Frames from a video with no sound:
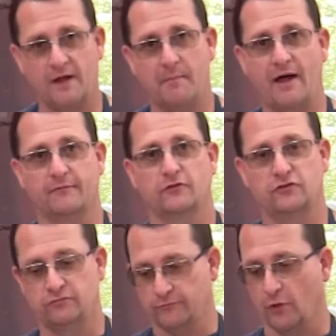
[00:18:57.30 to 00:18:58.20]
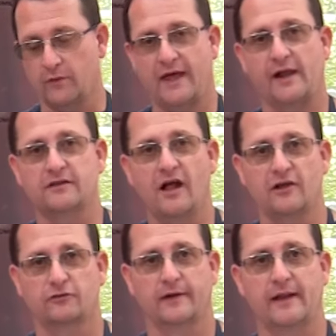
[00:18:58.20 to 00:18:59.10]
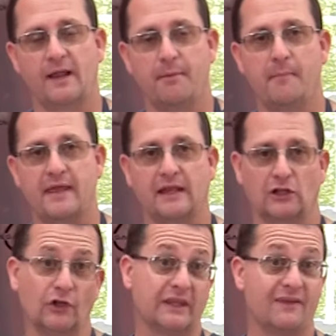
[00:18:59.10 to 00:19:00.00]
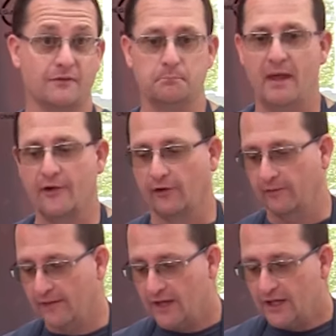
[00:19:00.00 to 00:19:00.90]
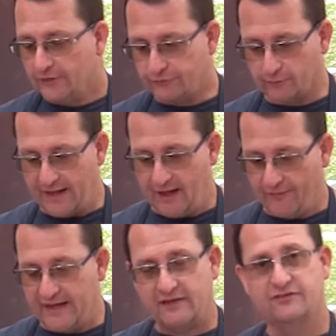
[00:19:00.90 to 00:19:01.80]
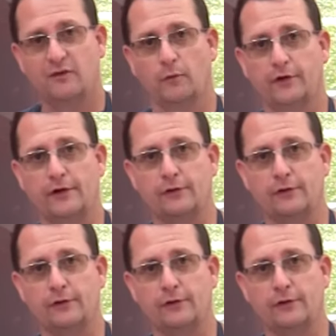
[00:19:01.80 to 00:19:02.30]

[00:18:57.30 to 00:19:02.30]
about, kind of doctoring it up and making it look even better. So now the next thing we're going to